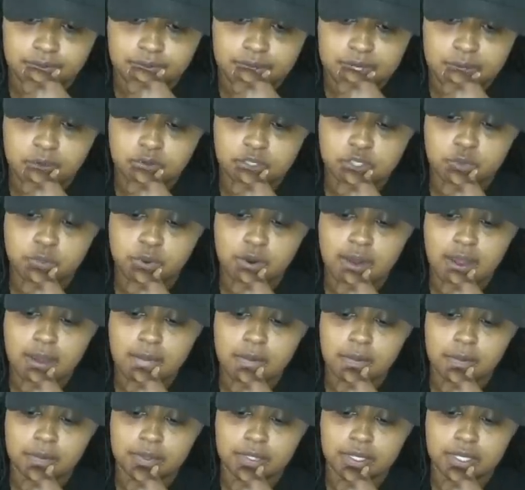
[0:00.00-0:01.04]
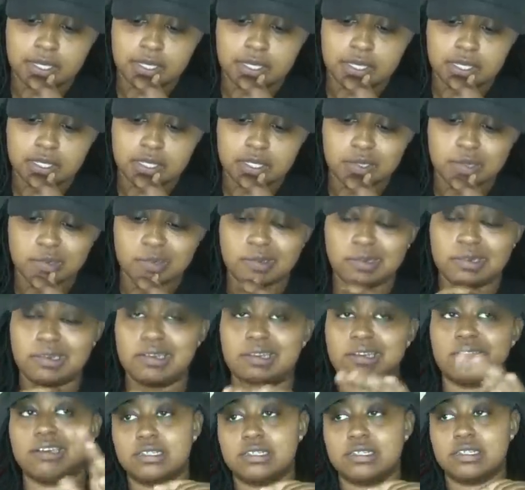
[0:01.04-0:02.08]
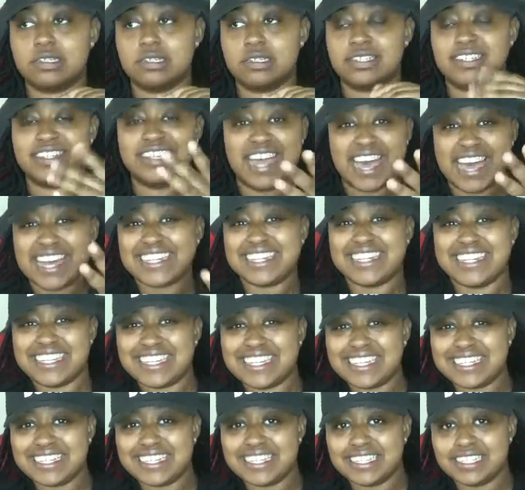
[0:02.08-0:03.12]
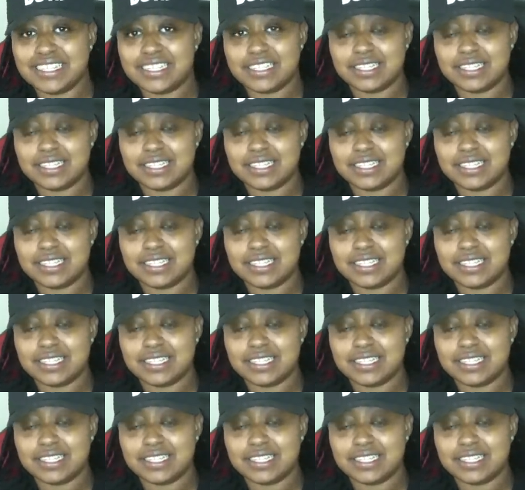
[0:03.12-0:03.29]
it was probably a little not needed